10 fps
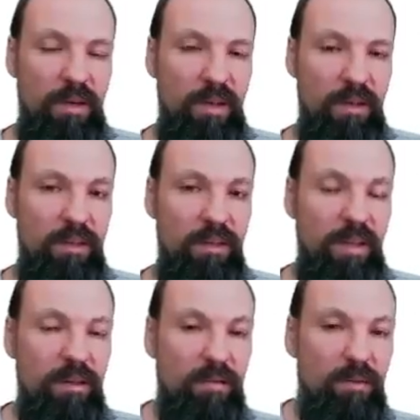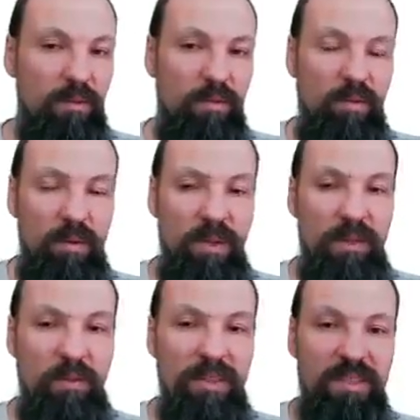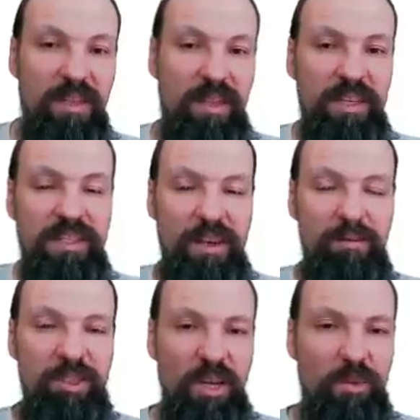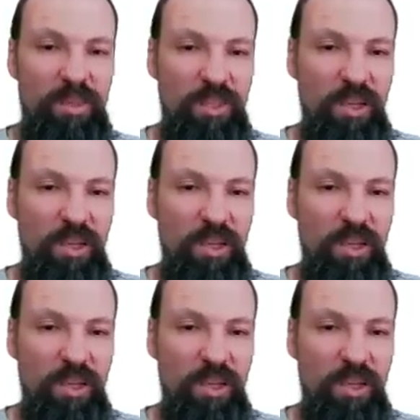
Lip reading: And then it means that at some j, we